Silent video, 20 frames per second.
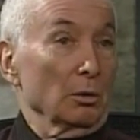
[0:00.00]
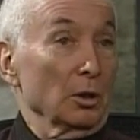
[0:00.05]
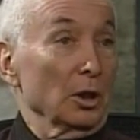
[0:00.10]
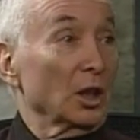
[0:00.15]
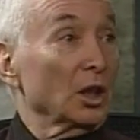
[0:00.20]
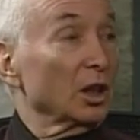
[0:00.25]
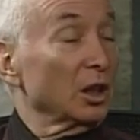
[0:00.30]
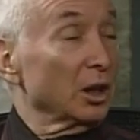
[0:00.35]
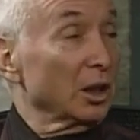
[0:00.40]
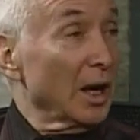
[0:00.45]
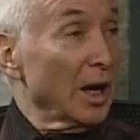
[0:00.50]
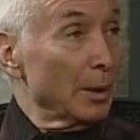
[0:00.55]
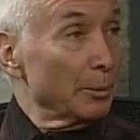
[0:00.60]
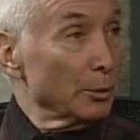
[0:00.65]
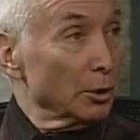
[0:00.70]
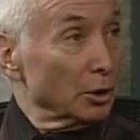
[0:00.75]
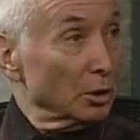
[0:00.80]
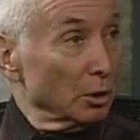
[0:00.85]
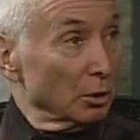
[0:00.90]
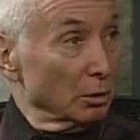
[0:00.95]

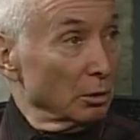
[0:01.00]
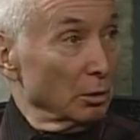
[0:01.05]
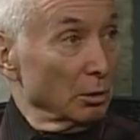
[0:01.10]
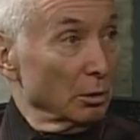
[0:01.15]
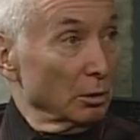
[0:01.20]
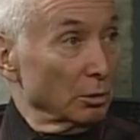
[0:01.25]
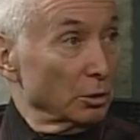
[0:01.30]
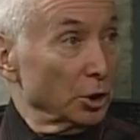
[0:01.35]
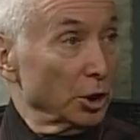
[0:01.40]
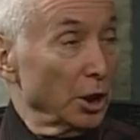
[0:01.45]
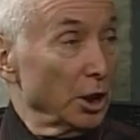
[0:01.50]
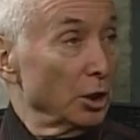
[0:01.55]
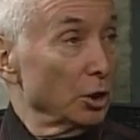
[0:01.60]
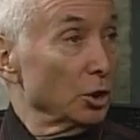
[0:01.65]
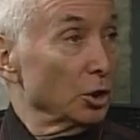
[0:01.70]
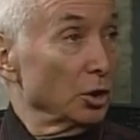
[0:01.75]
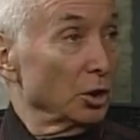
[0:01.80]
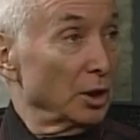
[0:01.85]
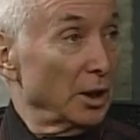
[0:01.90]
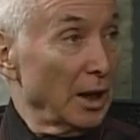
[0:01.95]
climate
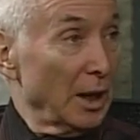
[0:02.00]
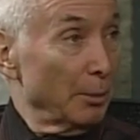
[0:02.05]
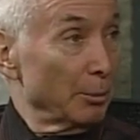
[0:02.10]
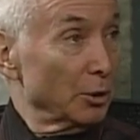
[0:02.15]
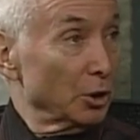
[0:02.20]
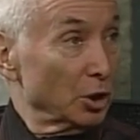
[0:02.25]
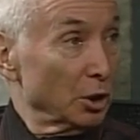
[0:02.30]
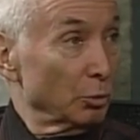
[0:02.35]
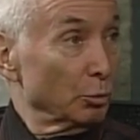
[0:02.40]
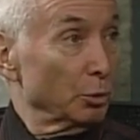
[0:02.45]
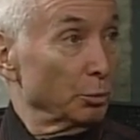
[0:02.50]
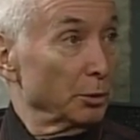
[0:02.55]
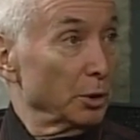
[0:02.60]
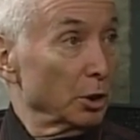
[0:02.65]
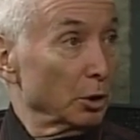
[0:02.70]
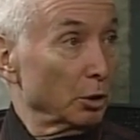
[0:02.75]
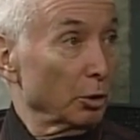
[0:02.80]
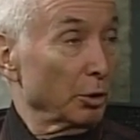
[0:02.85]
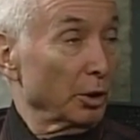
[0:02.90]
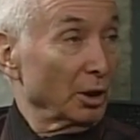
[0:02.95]
change and damage that would be
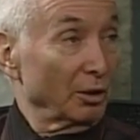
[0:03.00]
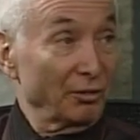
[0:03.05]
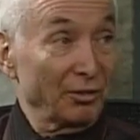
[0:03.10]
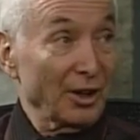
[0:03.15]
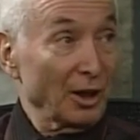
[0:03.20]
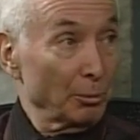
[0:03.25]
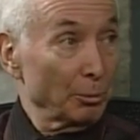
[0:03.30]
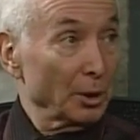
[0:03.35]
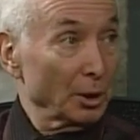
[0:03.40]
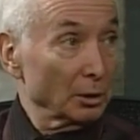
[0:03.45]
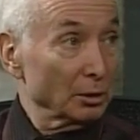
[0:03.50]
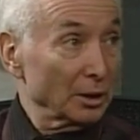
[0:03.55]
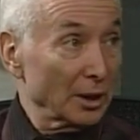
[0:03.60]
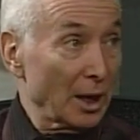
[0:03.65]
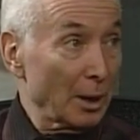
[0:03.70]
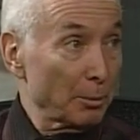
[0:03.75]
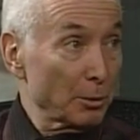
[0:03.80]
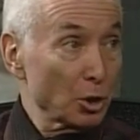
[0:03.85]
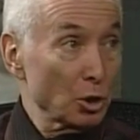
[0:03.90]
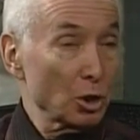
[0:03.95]
occurring, environmental
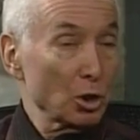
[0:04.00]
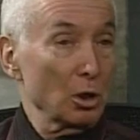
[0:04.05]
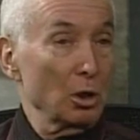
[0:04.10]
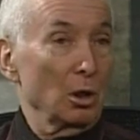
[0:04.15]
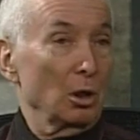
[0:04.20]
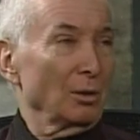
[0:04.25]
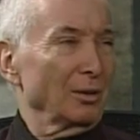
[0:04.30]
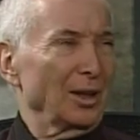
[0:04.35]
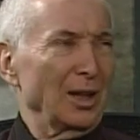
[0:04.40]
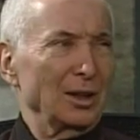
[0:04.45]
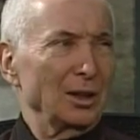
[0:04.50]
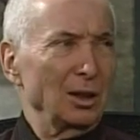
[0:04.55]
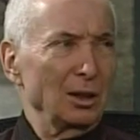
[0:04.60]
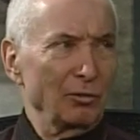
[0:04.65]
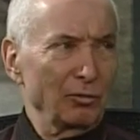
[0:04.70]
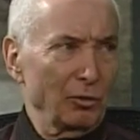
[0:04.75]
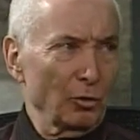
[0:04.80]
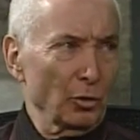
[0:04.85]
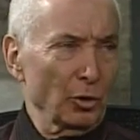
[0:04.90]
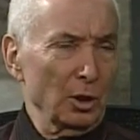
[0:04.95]
damage.
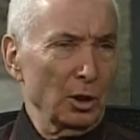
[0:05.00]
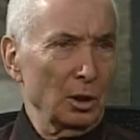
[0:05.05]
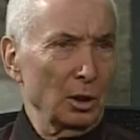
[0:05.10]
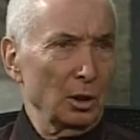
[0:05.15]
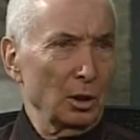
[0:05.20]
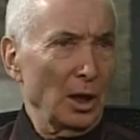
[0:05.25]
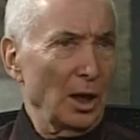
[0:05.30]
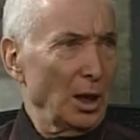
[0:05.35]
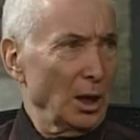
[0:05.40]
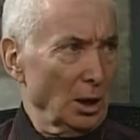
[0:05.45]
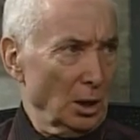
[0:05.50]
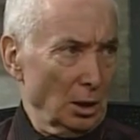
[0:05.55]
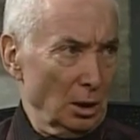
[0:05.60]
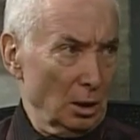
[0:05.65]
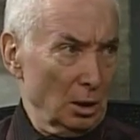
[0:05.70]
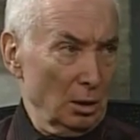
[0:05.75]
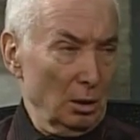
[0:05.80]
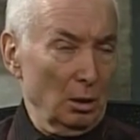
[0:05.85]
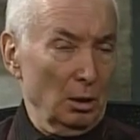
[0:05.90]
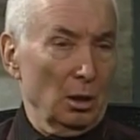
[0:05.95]

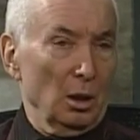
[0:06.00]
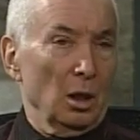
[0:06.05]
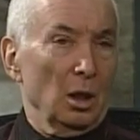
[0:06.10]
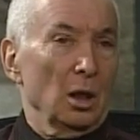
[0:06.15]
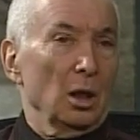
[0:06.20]
1948. Wow.